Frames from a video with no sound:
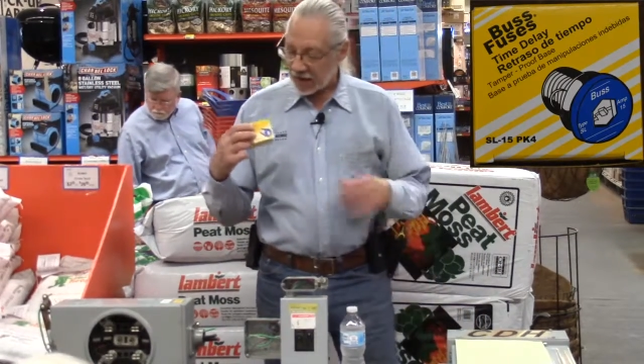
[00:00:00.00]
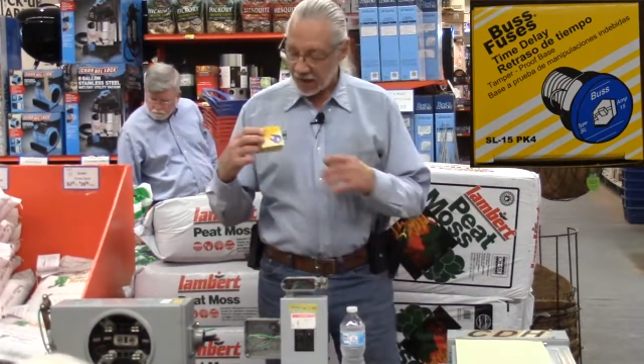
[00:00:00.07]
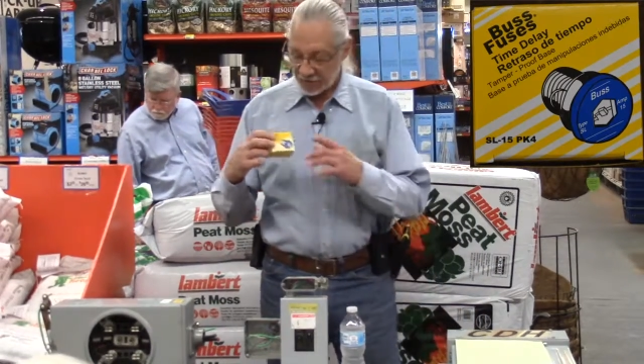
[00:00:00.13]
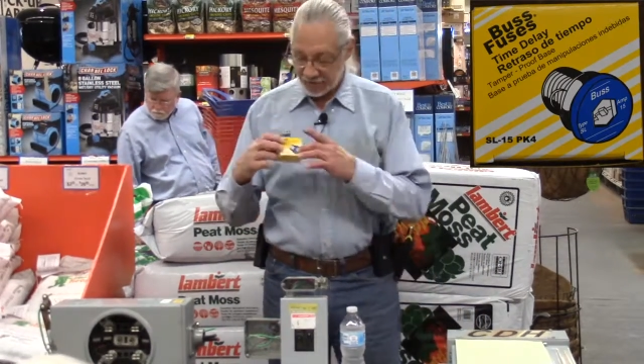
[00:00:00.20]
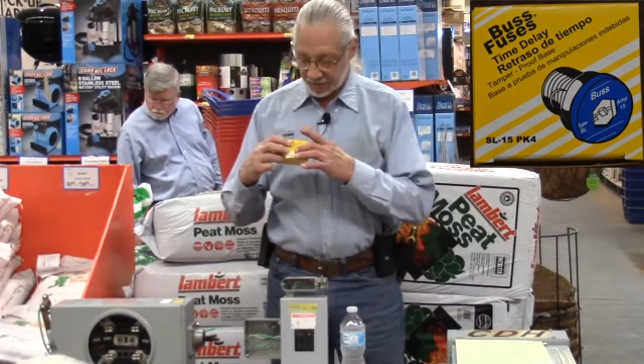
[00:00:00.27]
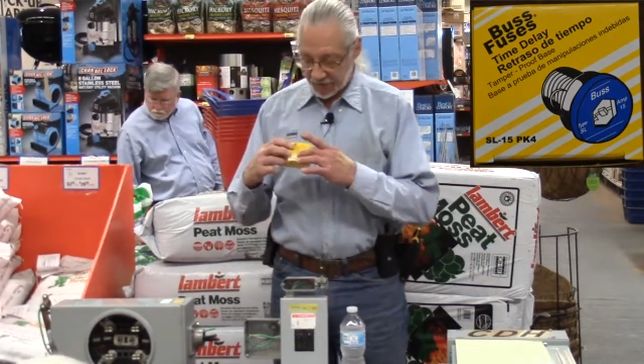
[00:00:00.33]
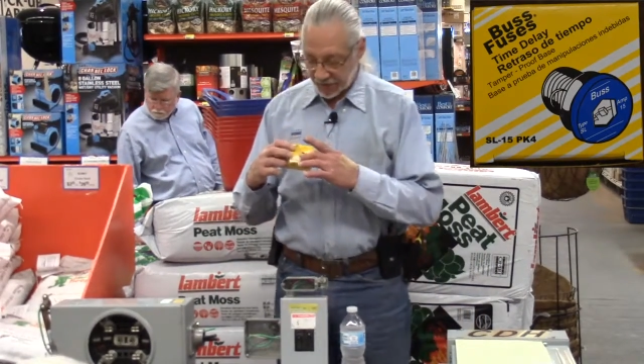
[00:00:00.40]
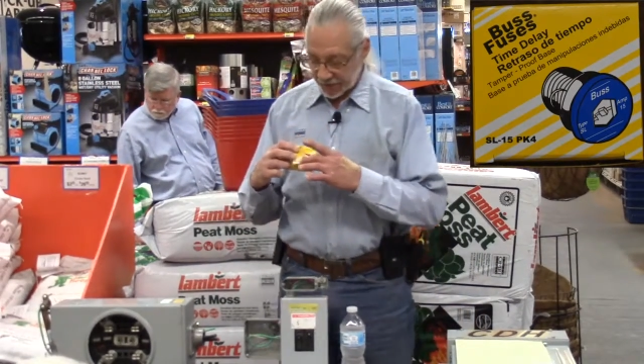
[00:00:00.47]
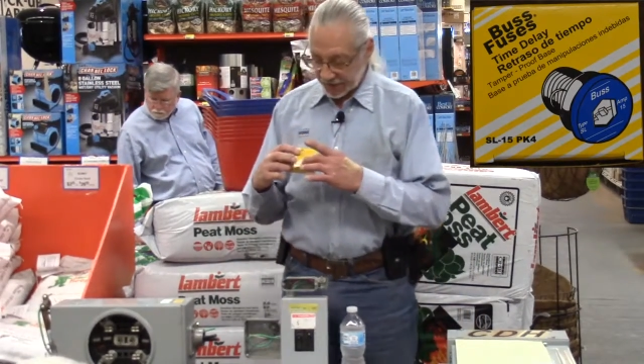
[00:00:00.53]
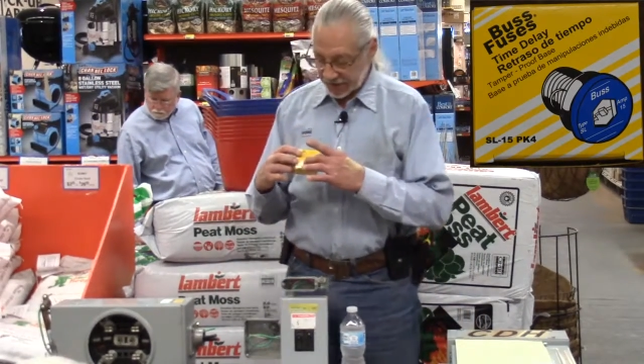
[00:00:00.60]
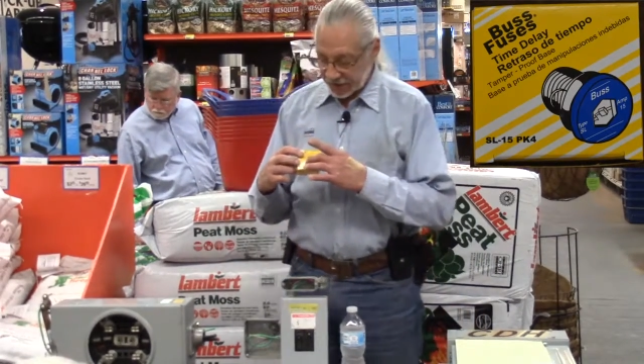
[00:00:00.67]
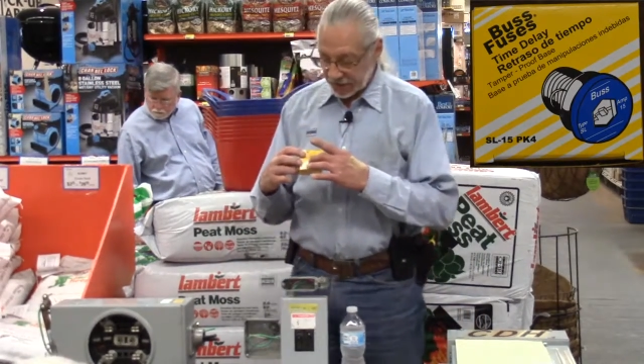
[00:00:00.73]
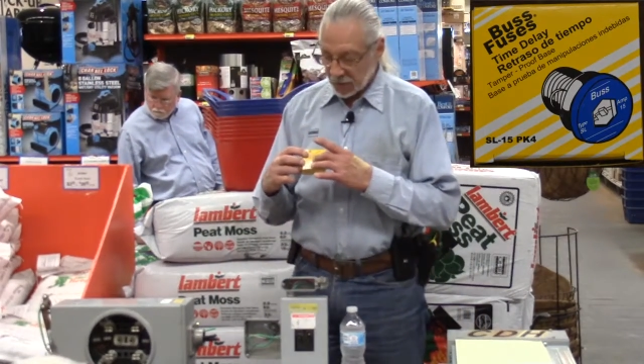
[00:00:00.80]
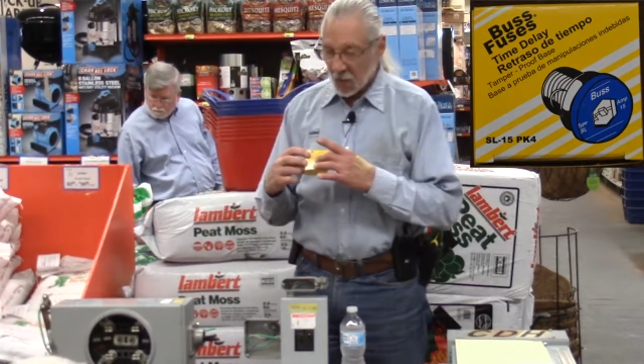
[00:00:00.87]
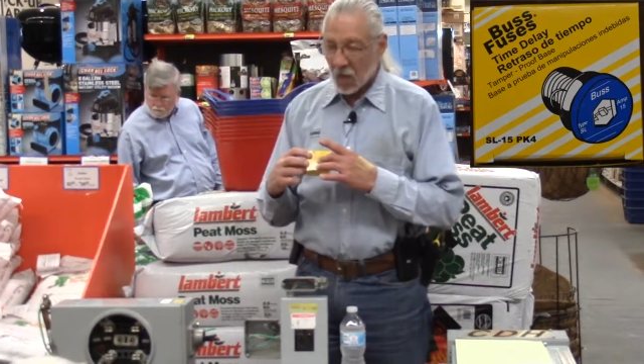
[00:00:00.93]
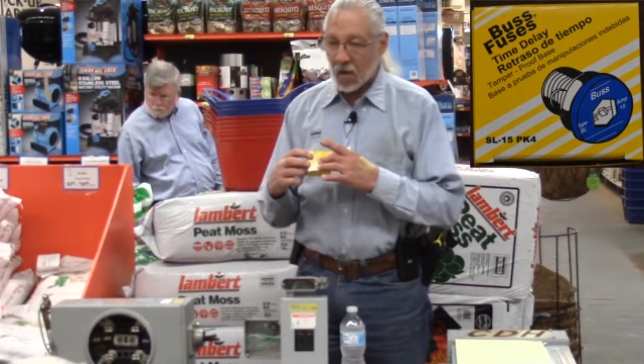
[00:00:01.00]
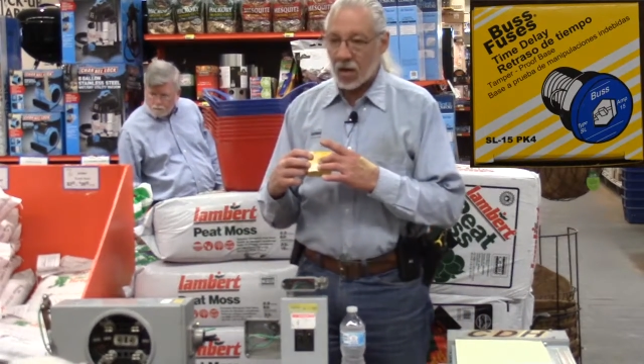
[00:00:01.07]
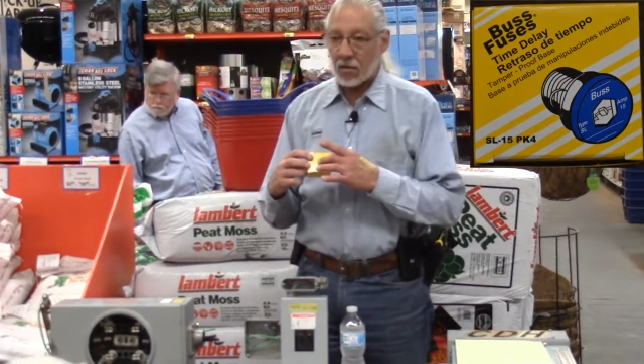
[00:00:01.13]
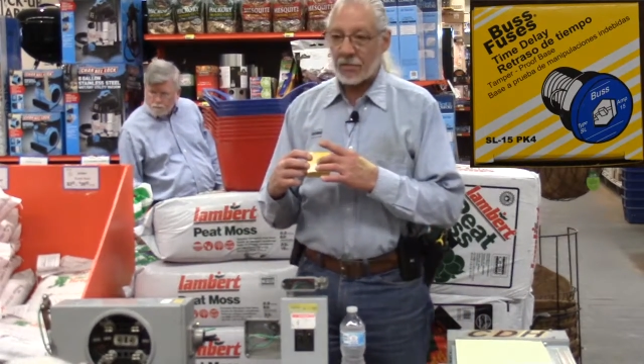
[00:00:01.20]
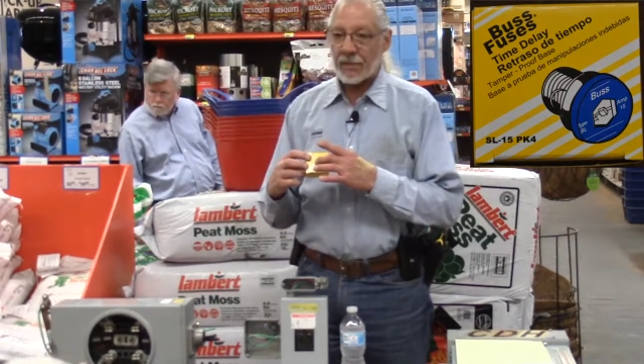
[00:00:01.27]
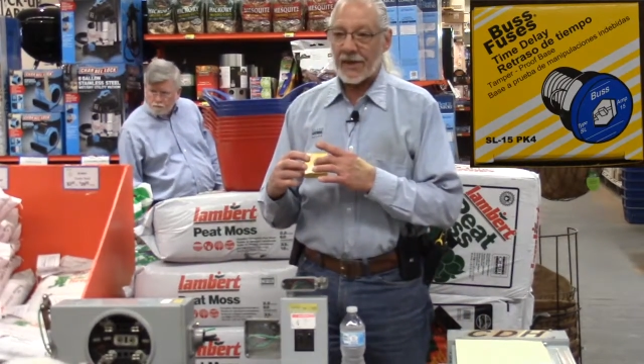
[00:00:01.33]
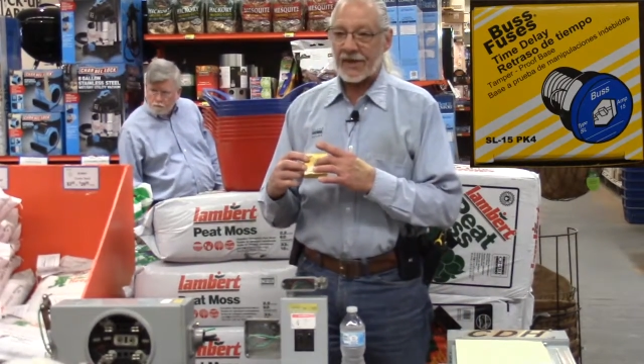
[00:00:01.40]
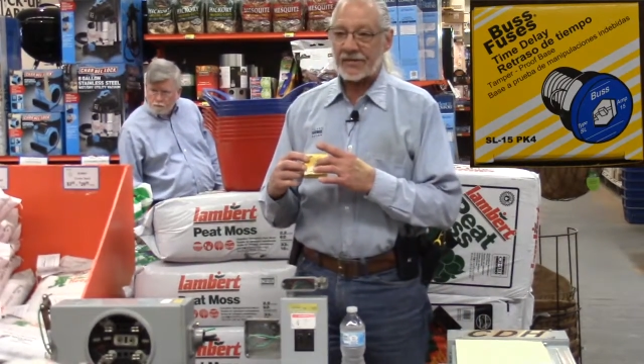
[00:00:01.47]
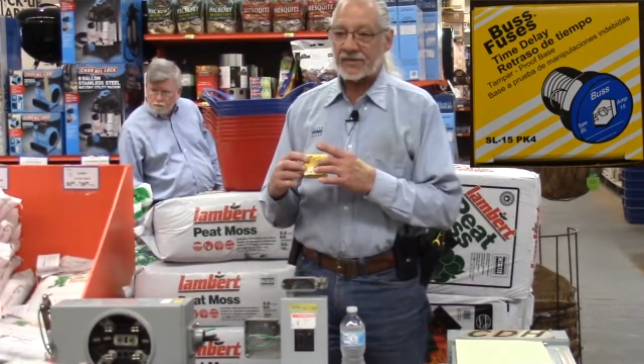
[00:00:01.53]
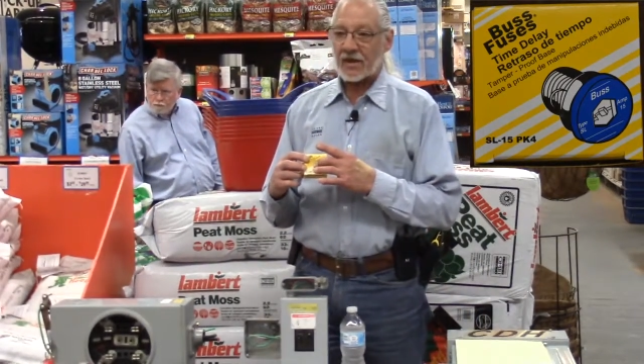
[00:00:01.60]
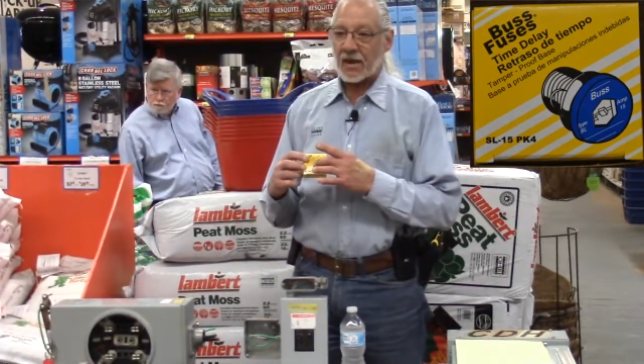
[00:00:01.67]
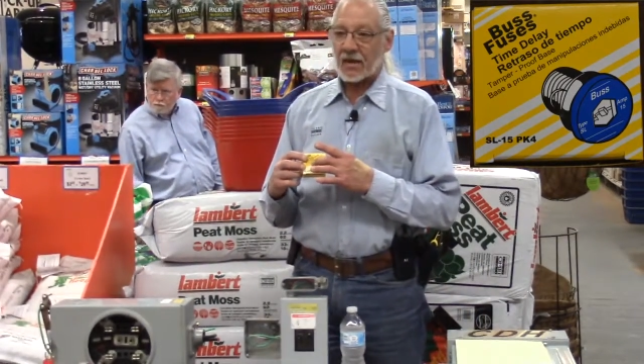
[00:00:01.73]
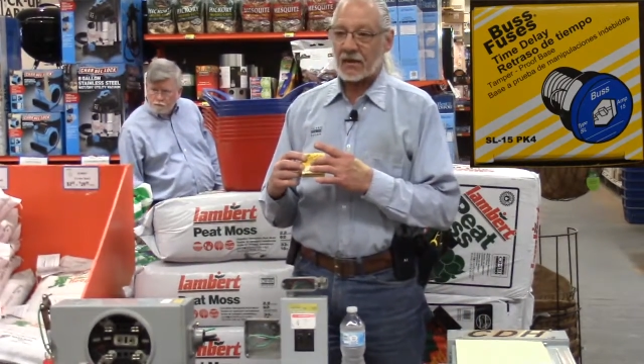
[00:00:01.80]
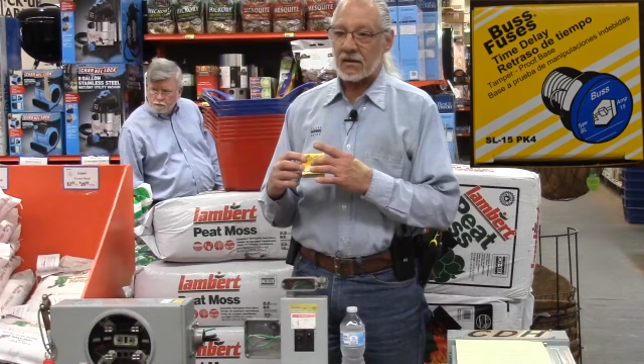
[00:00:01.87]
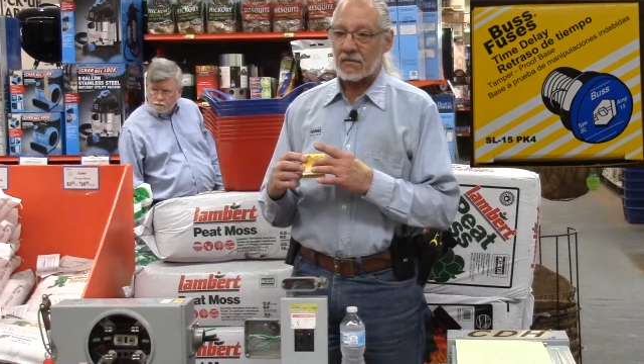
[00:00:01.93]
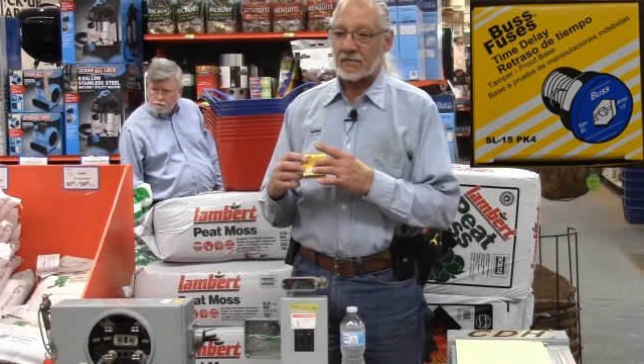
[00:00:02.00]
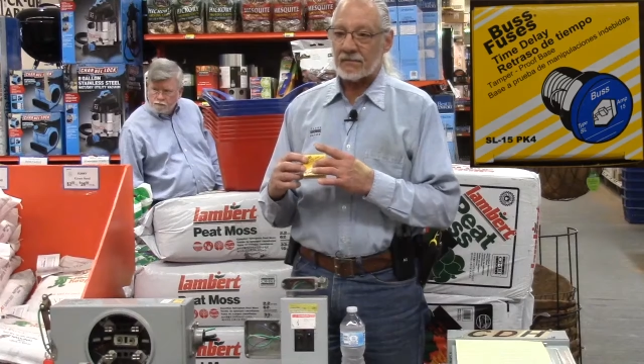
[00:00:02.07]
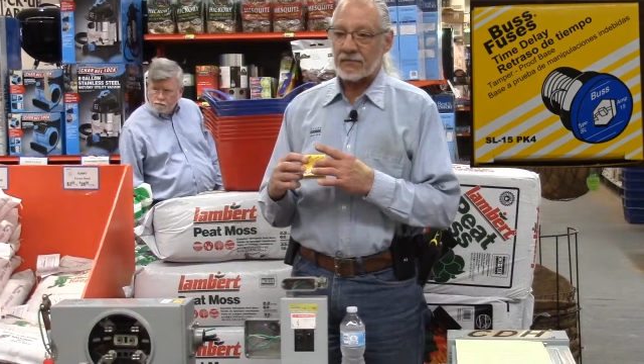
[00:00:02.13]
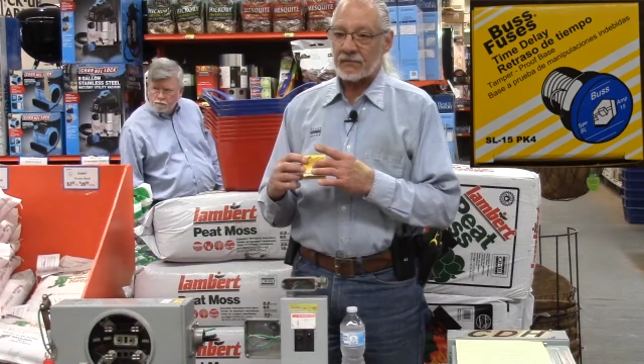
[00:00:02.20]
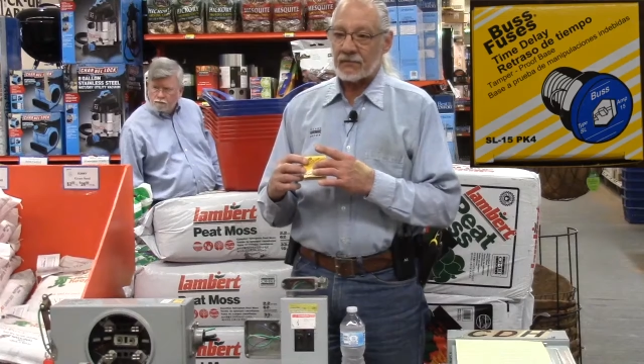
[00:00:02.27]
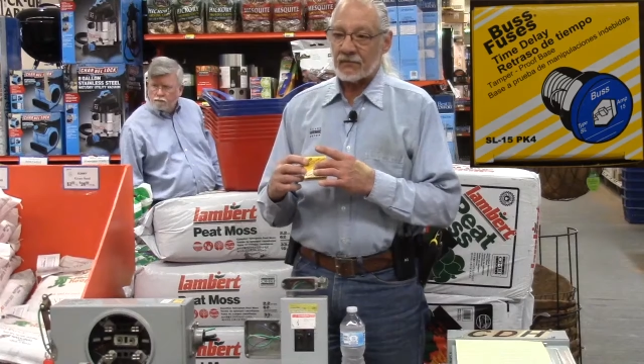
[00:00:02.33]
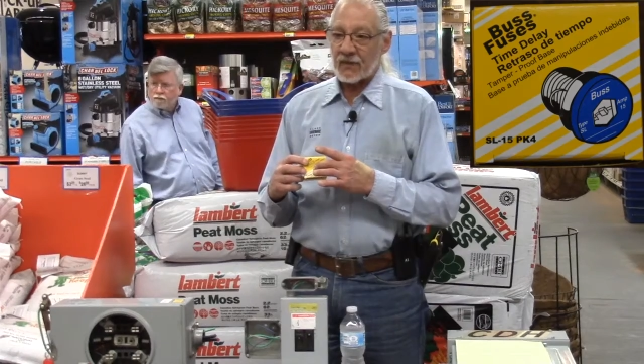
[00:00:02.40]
They have a very small base on them,